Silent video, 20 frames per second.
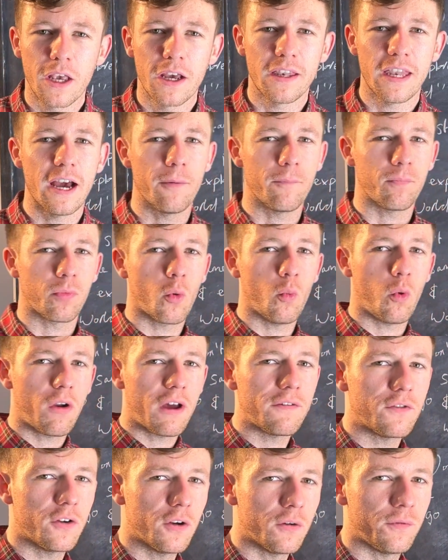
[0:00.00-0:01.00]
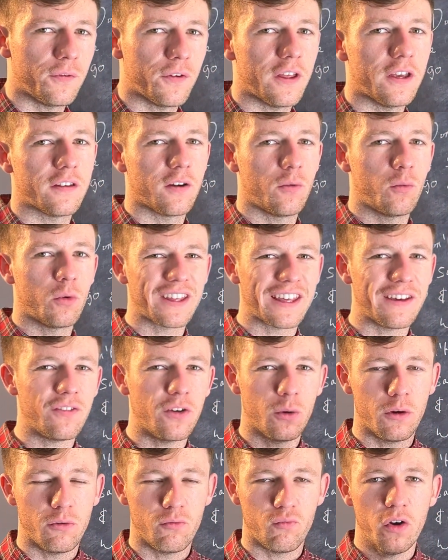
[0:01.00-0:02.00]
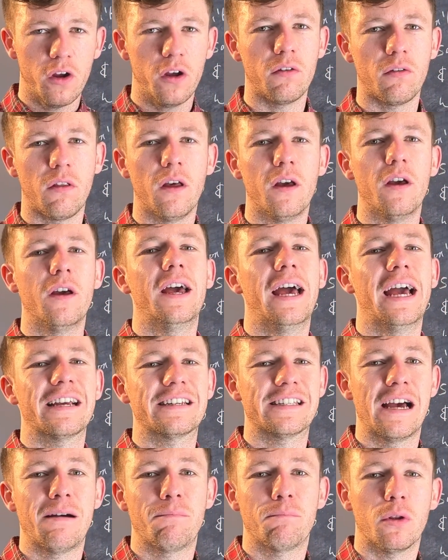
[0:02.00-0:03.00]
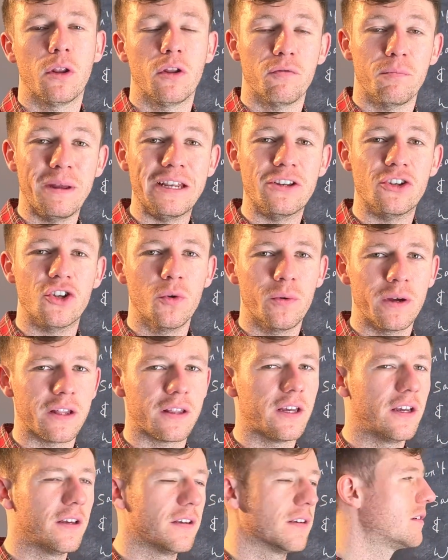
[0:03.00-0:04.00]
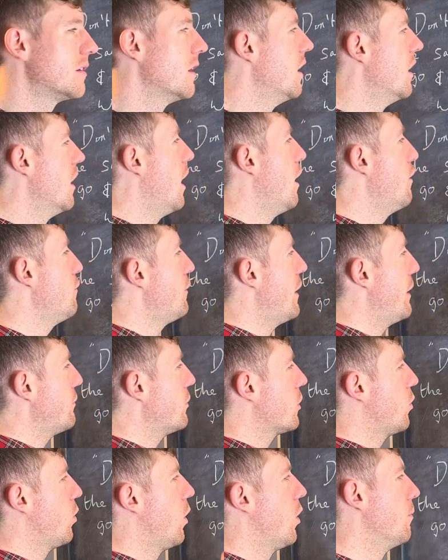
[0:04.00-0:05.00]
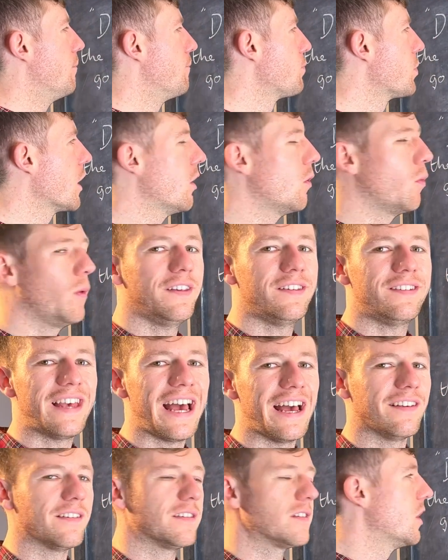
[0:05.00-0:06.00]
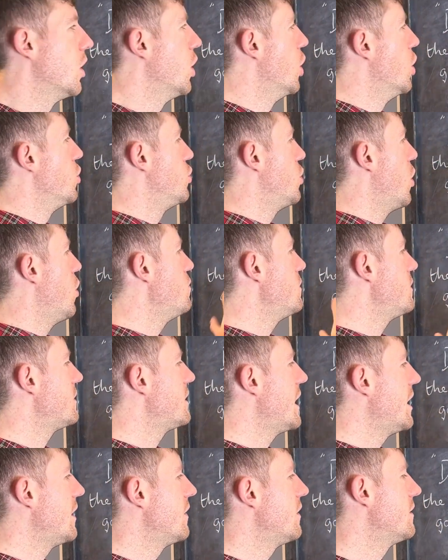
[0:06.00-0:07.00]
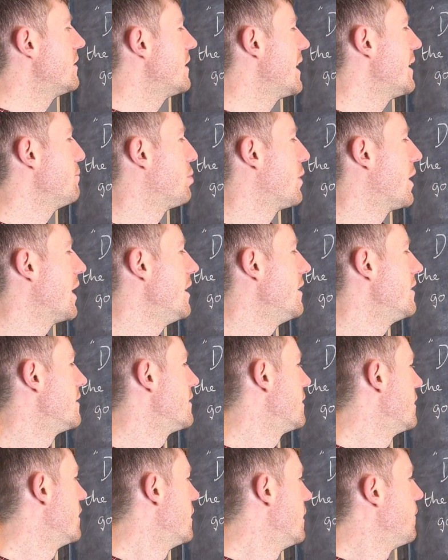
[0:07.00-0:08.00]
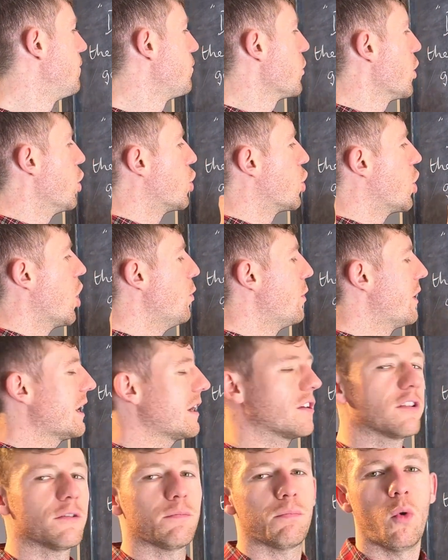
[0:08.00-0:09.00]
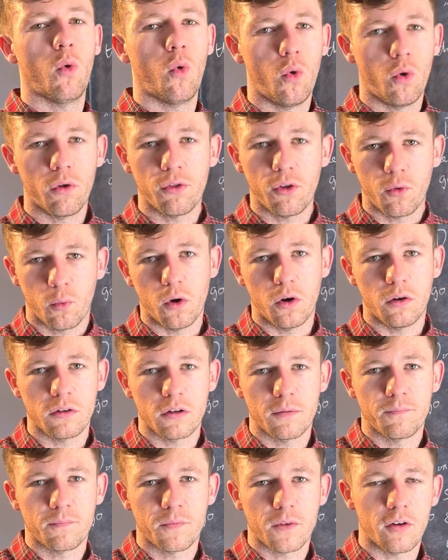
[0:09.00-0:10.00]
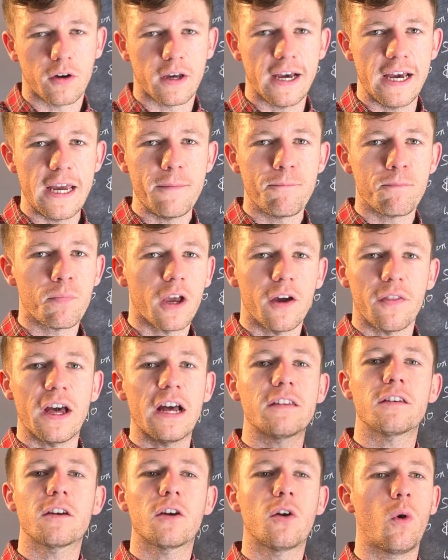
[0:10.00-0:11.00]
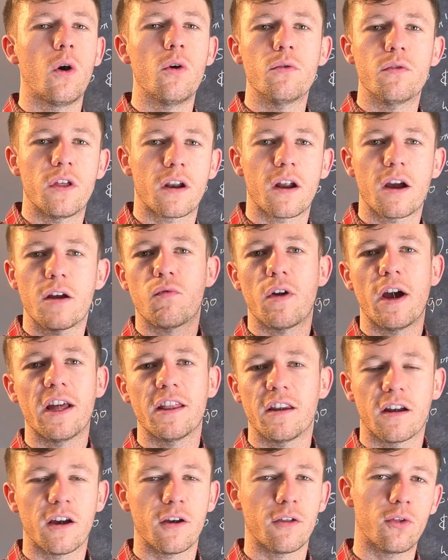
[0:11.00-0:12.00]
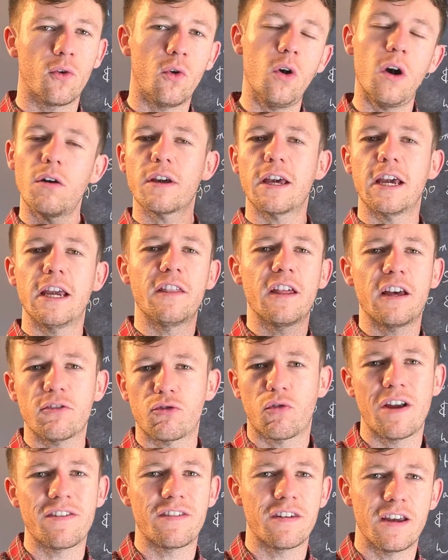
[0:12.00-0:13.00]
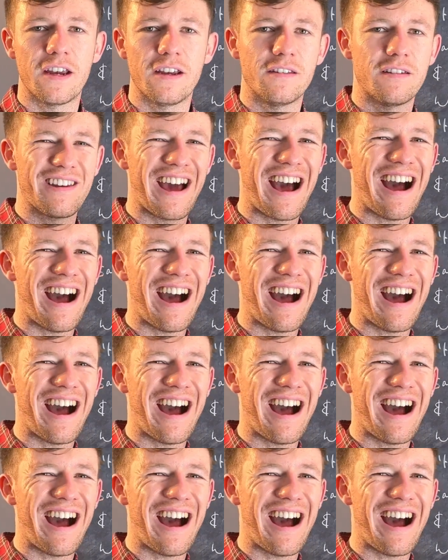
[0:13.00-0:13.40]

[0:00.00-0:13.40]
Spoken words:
Now, what I've done for this, I want to give you a real example of me doing this. I found a quote which says, "Don't stay in the same place, go and explore the world." Okay, that's a quote that I read and I thought, okay, that's resonated.